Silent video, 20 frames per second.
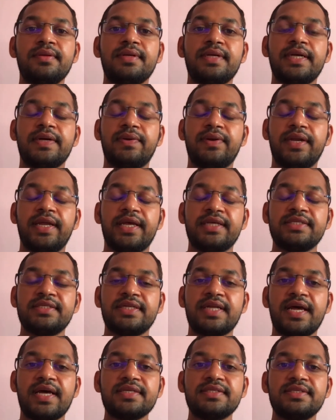Our next
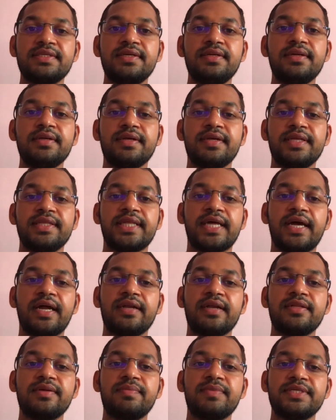asana is the
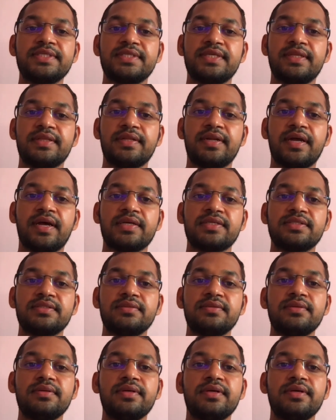Ardha Matsyendrasana.